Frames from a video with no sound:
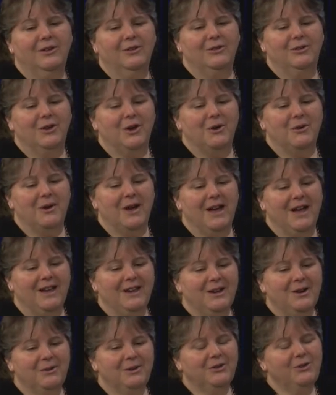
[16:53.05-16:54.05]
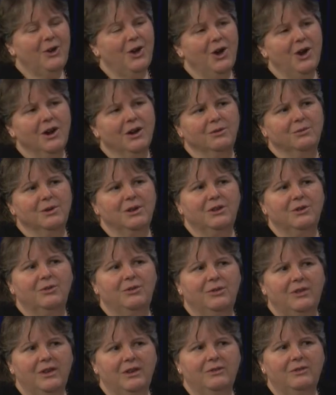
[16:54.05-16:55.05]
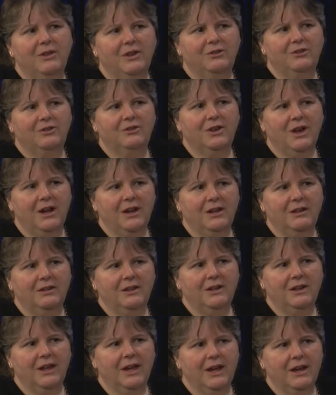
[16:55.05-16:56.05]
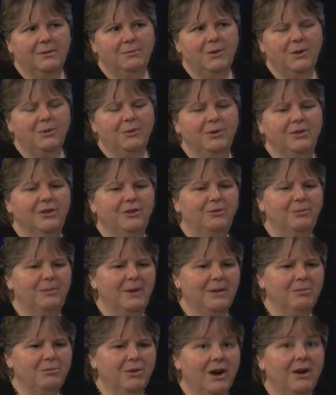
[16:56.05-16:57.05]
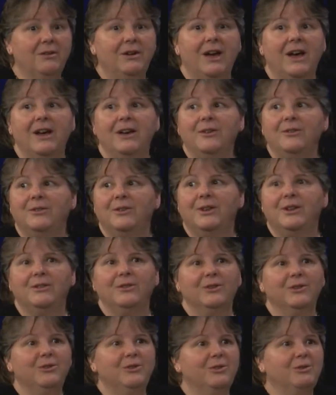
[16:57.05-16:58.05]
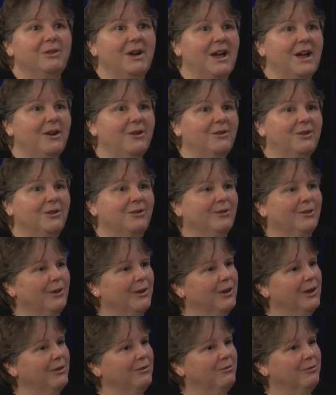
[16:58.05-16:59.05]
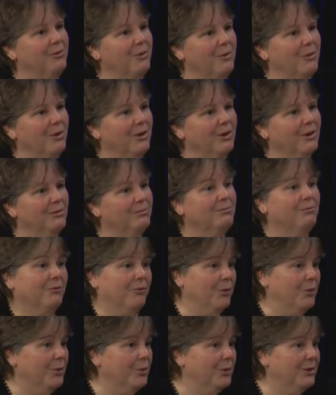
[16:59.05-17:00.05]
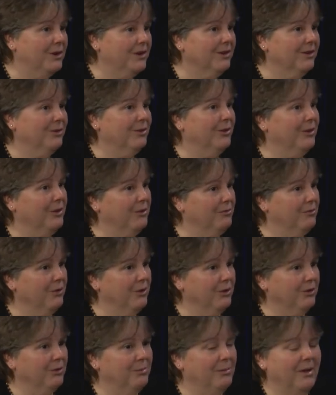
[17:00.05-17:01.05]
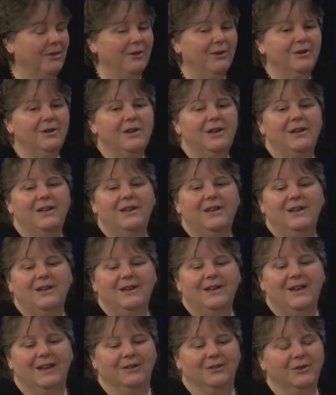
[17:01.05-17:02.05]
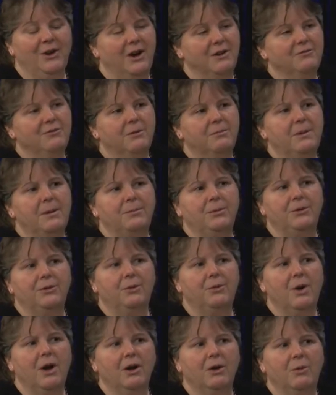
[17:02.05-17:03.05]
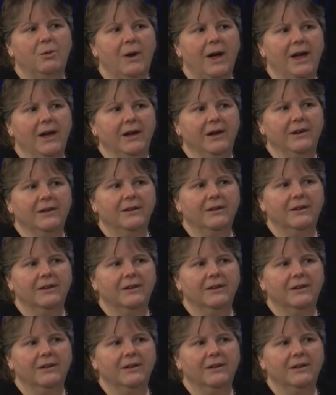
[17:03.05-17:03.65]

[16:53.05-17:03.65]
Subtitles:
So, you know, it's hard when you see such a tiny little animal with these big brown eyes and it looks around, it's looking for food, it's looking for its mother. It's hard for people to walk away.